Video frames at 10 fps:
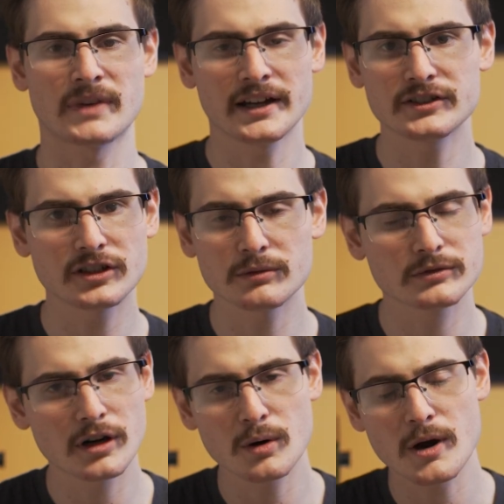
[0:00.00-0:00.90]
I don't
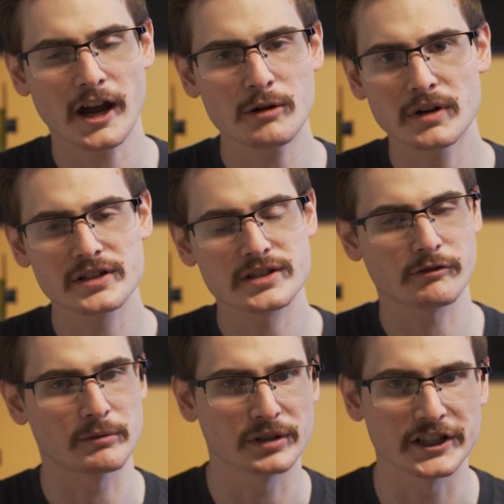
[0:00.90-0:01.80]
know how much the
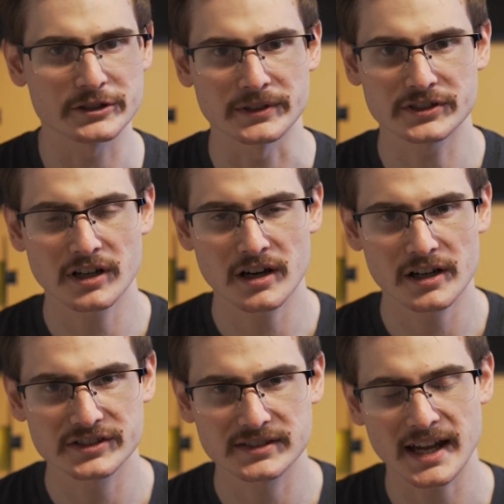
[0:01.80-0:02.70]
replacements
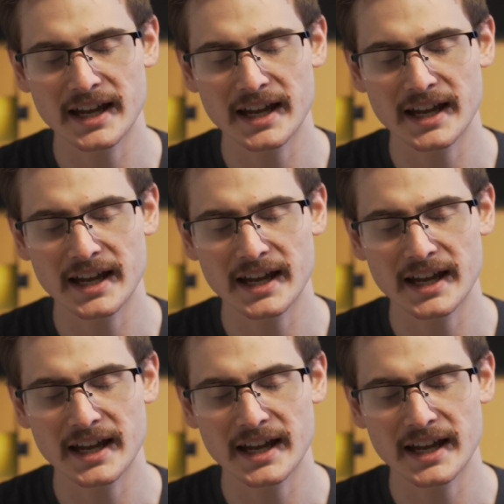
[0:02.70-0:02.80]
cost,